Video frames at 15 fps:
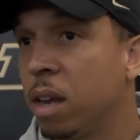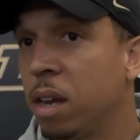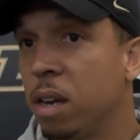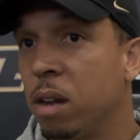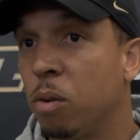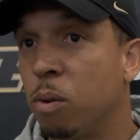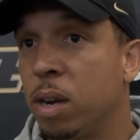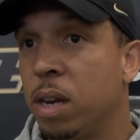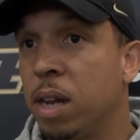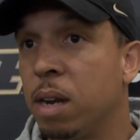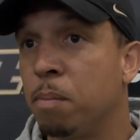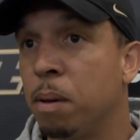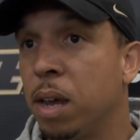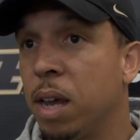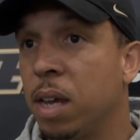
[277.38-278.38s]
you know, when
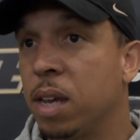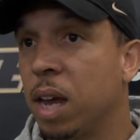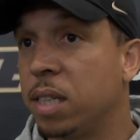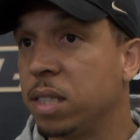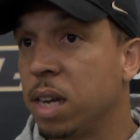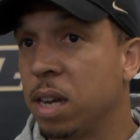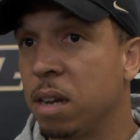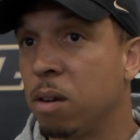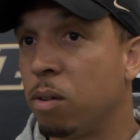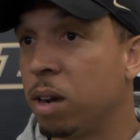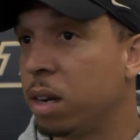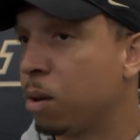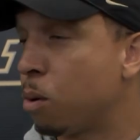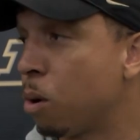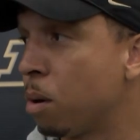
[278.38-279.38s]
need be, KJ can go
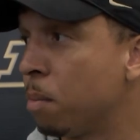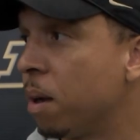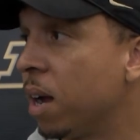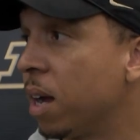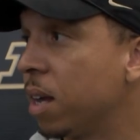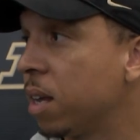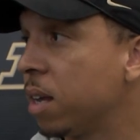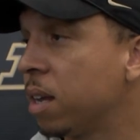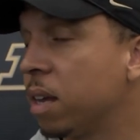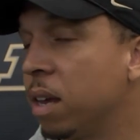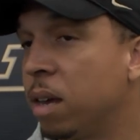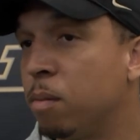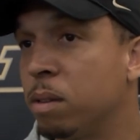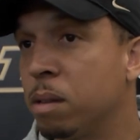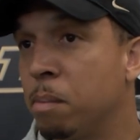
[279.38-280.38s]
get the quarterback
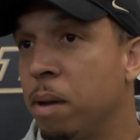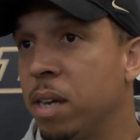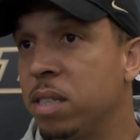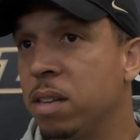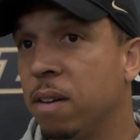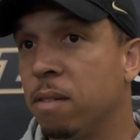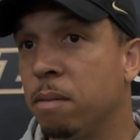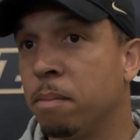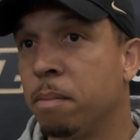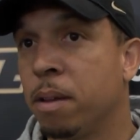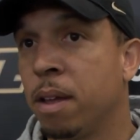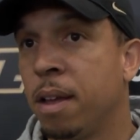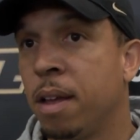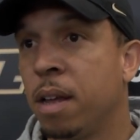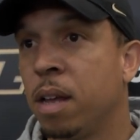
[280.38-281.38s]
with the best of them.
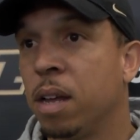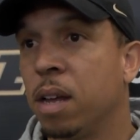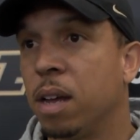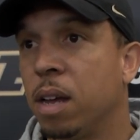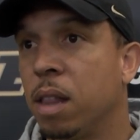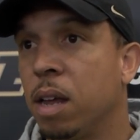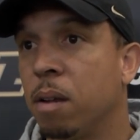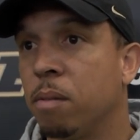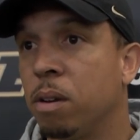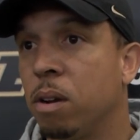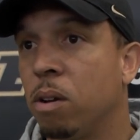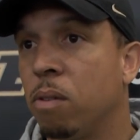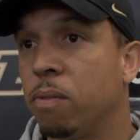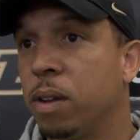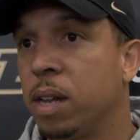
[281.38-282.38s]
That, you know,
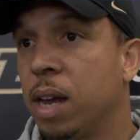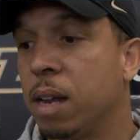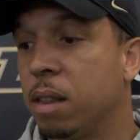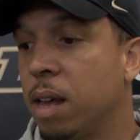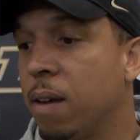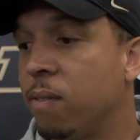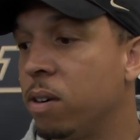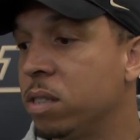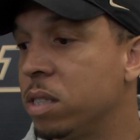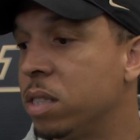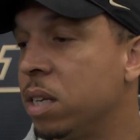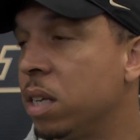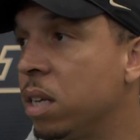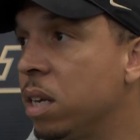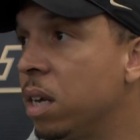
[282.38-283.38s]
hopefully that
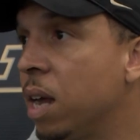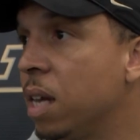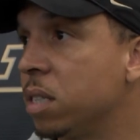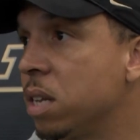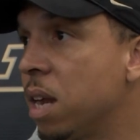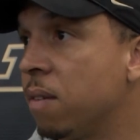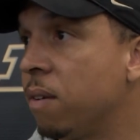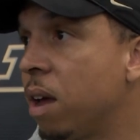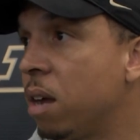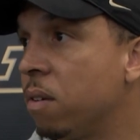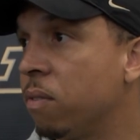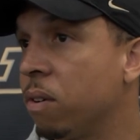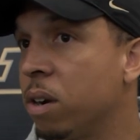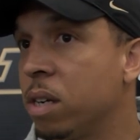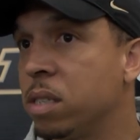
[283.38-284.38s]
versatility adds a lot of value
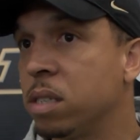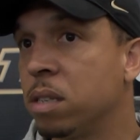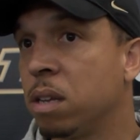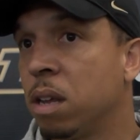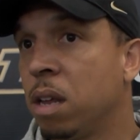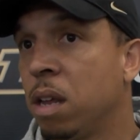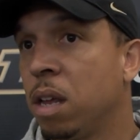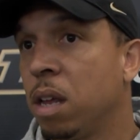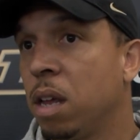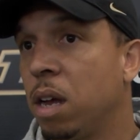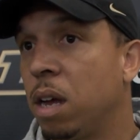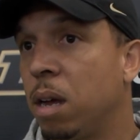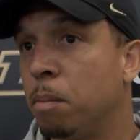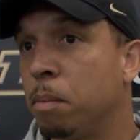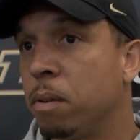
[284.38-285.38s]
for us
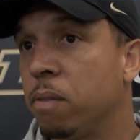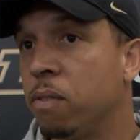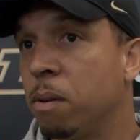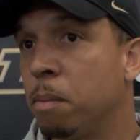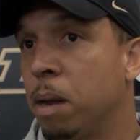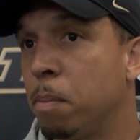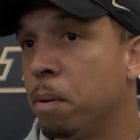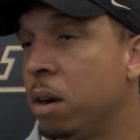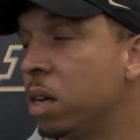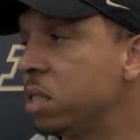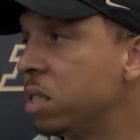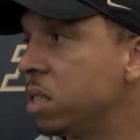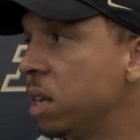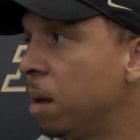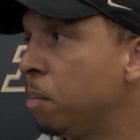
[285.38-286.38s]
from a
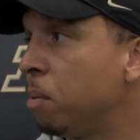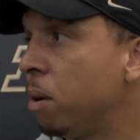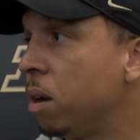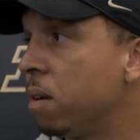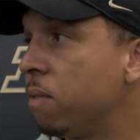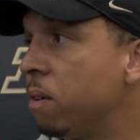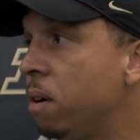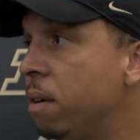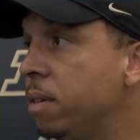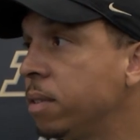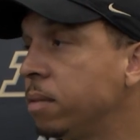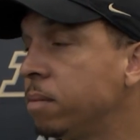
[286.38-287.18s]
production standpoint in the fall.